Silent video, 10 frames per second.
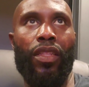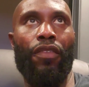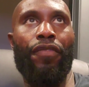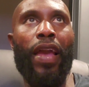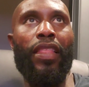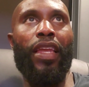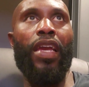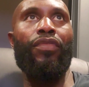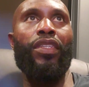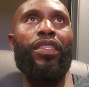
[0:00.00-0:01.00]
The fact that
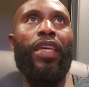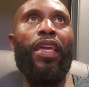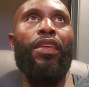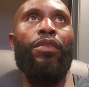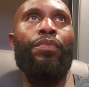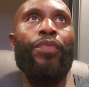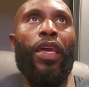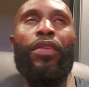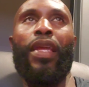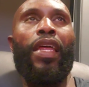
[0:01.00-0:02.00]
every stadium,
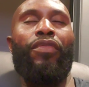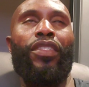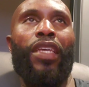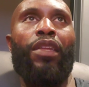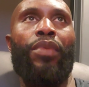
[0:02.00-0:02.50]
not every stadium,